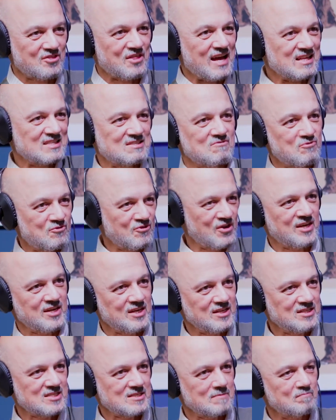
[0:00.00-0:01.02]
That
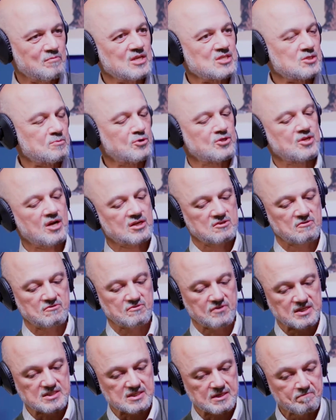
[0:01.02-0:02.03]
phase is a productive
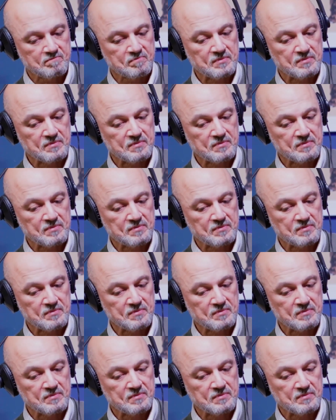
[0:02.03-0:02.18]
phase.